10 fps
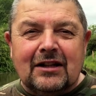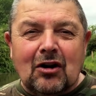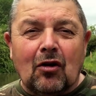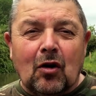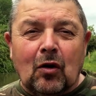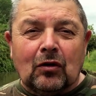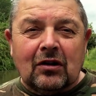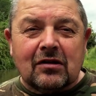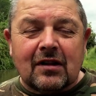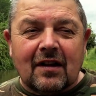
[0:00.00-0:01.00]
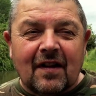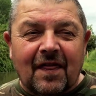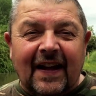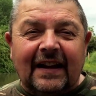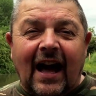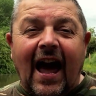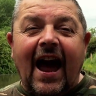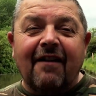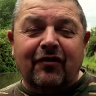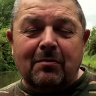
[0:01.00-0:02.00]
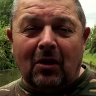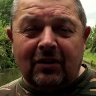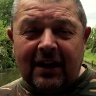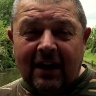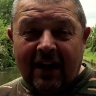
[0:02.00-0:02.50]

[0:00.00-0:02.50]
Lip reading: dog owners think that everybody